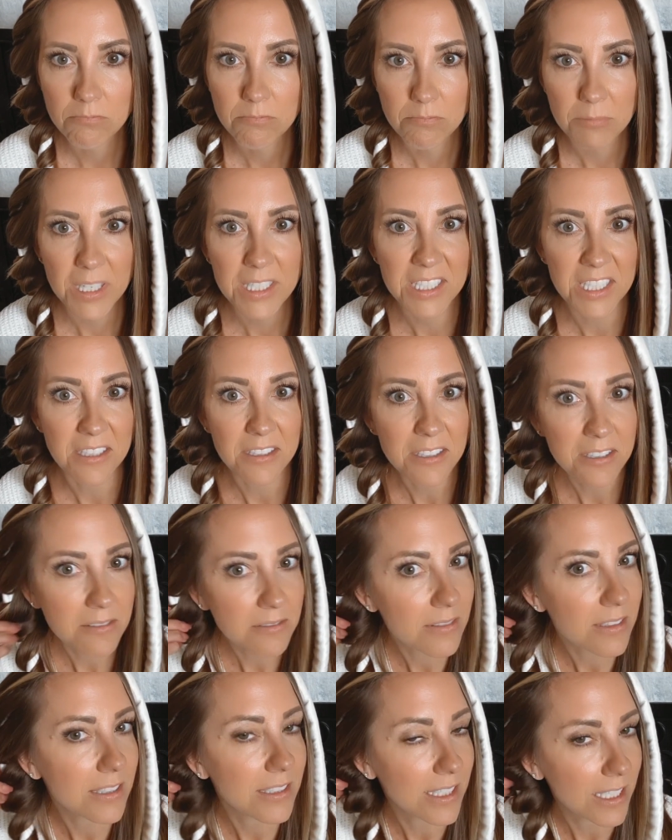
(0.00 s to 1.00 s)
It didn't,
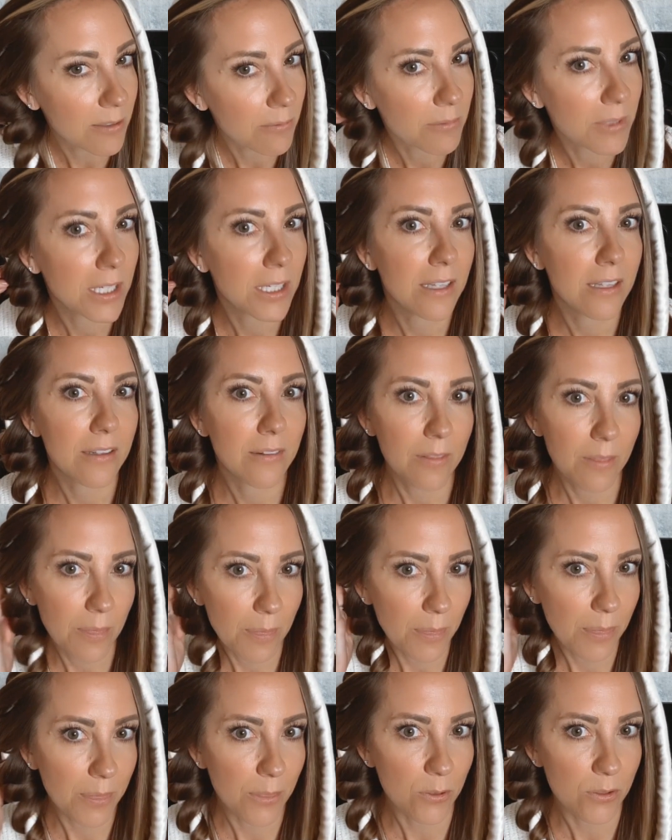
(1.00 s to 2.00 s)
see?
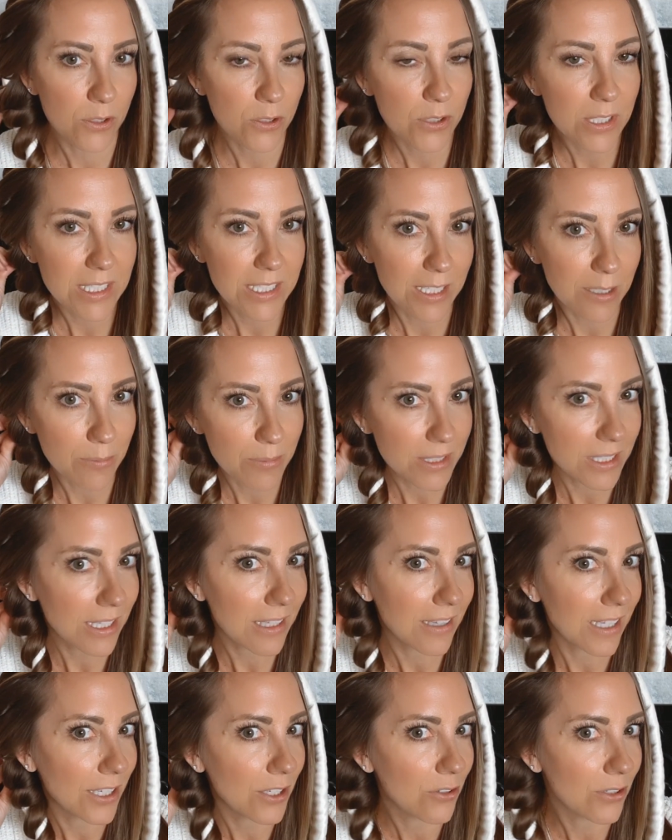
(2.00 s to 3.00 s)
Those are the tips
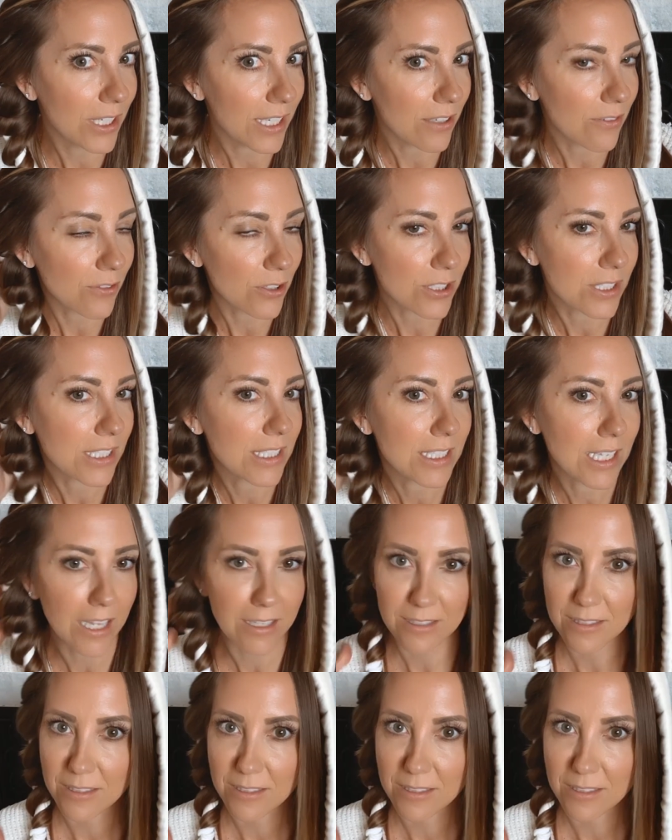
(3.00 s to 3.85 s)
that you need for success.